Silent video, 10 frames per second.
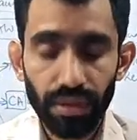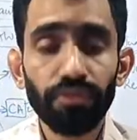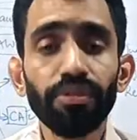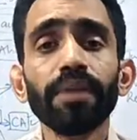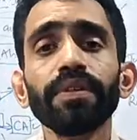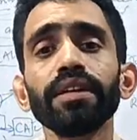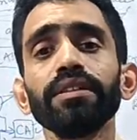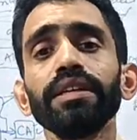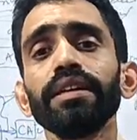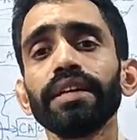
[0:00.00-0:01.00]
We have
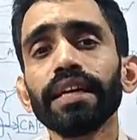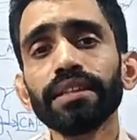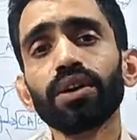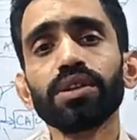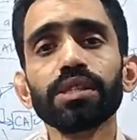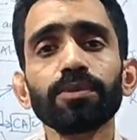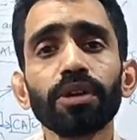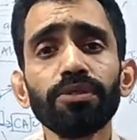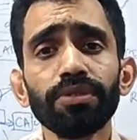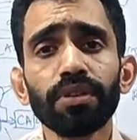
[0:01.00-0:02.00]
taken the concept
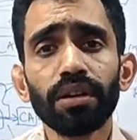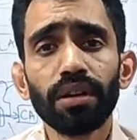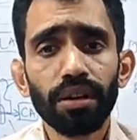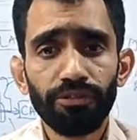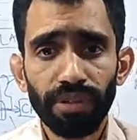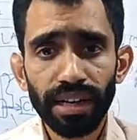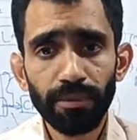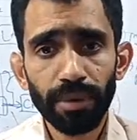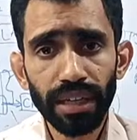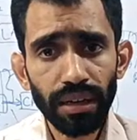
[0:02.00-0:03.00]
of
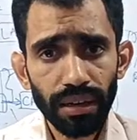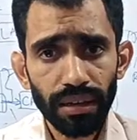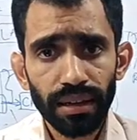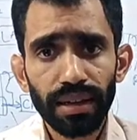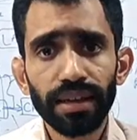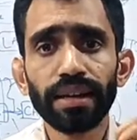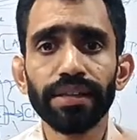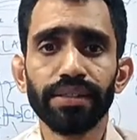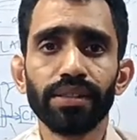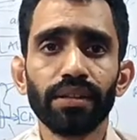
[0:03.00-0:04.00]
fundamental
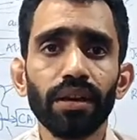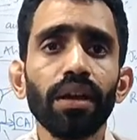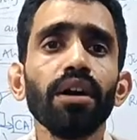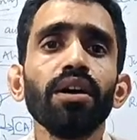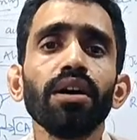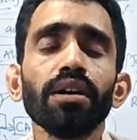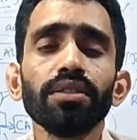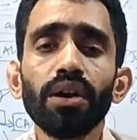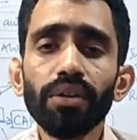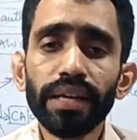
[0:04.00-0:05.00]
rights.
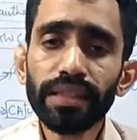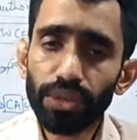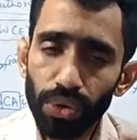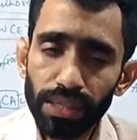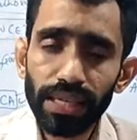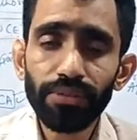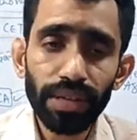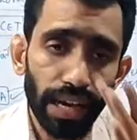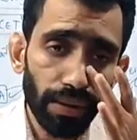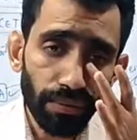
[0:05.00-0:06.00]
Now in USA
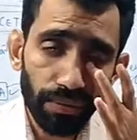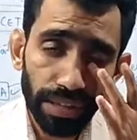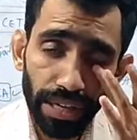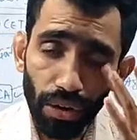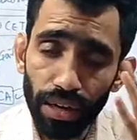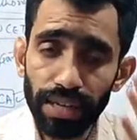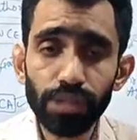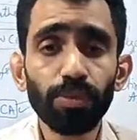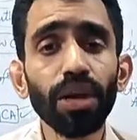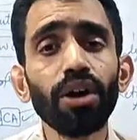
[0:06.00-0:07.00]
they call it
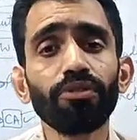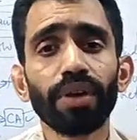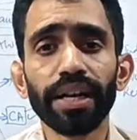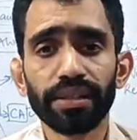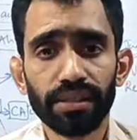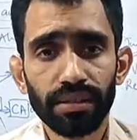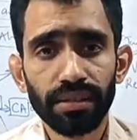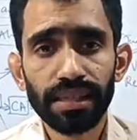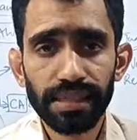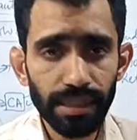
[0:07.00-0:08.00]
as Bill of Rights.
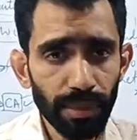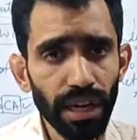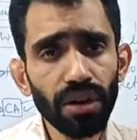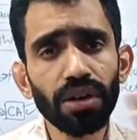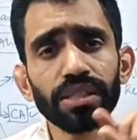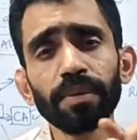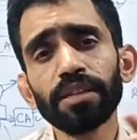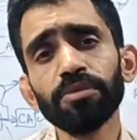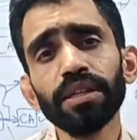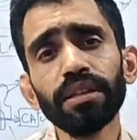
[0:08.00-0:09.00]
The similar concept
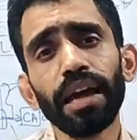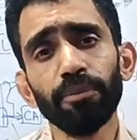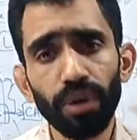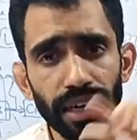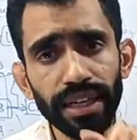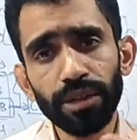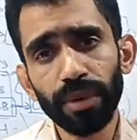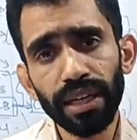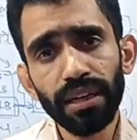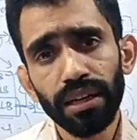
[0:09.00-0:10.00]
has been emulated
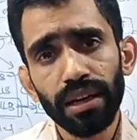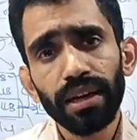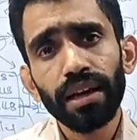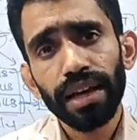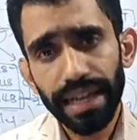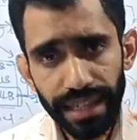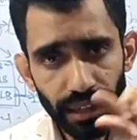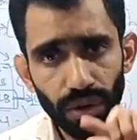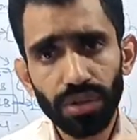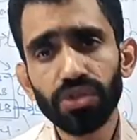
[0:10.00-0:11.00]
by
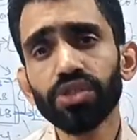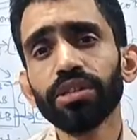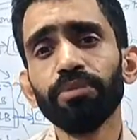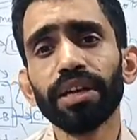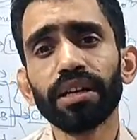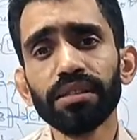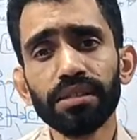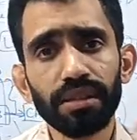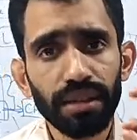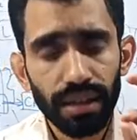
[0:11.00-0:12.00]
Indian constitution
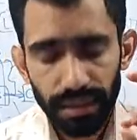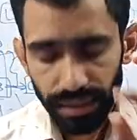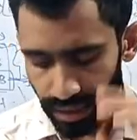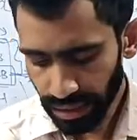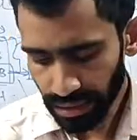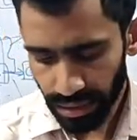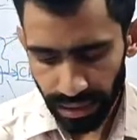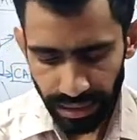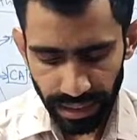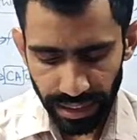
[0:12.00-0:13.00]
makers, that is
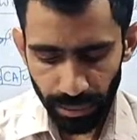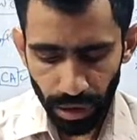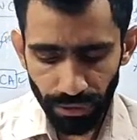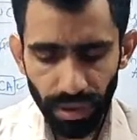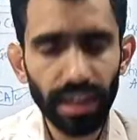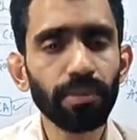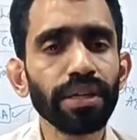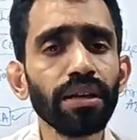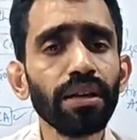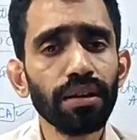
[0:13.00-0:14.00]
in the name of
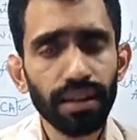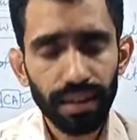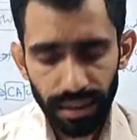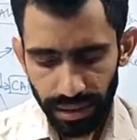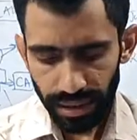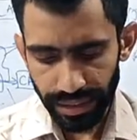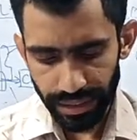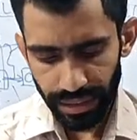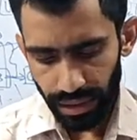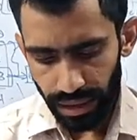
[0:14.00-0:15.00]
fundamental rights.
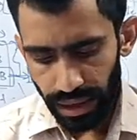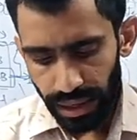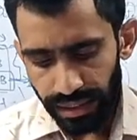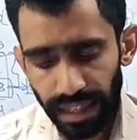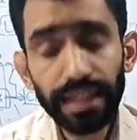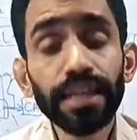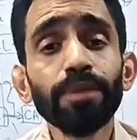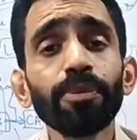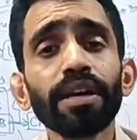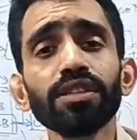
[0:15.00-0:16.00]
Then
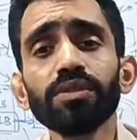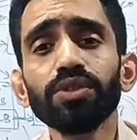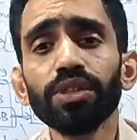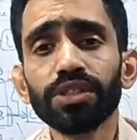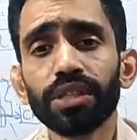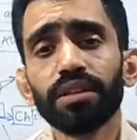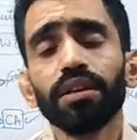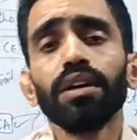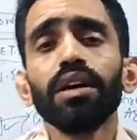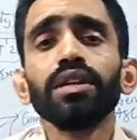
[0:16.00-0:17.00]
independence of judiciary.